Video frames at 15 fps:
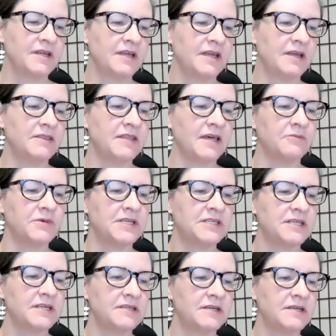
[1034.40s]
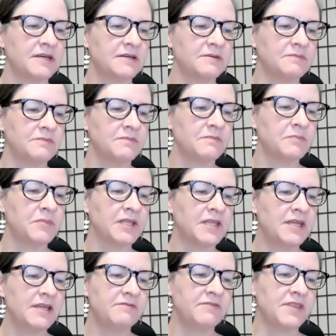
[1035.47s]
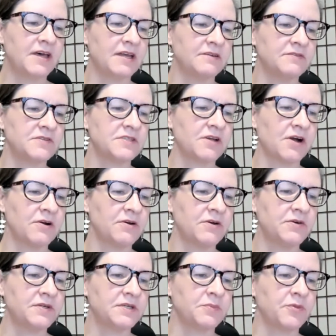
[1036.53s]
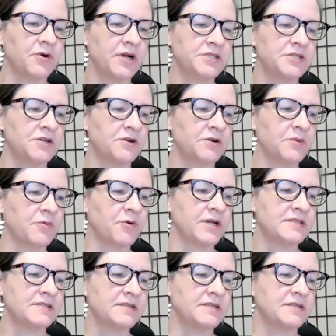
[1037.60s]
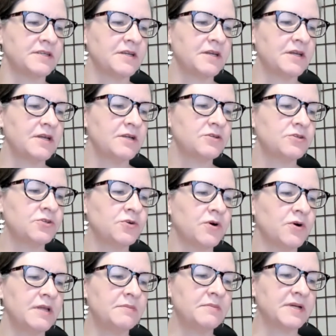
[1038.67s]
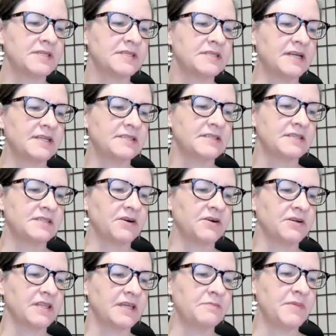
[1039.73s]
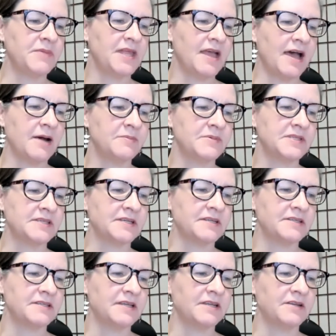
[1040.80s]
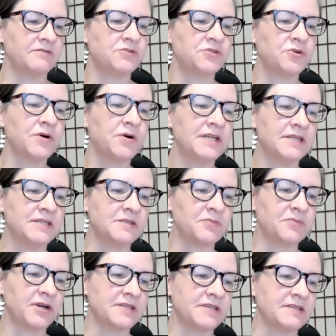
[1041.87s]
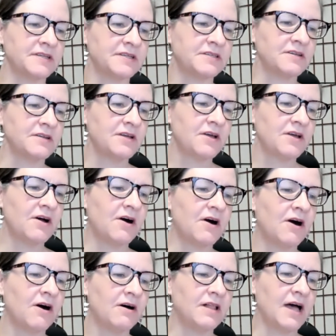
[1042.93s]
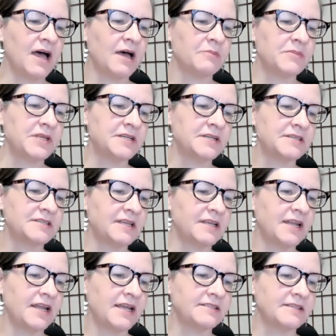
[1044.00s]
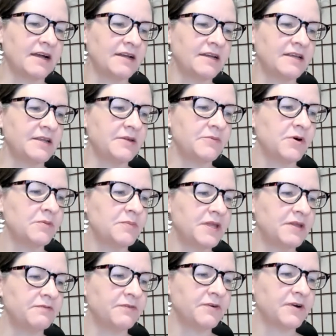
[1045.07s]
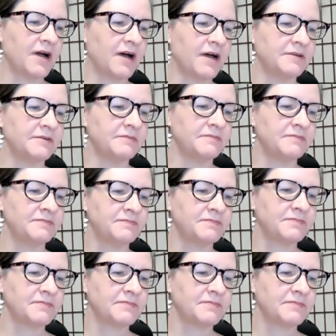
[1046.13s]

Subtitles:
And that we tend to believe that if sorrow and depression are present, joy must necessarily be absent. And if joy is present, all happiness and anxiety will be forgotten.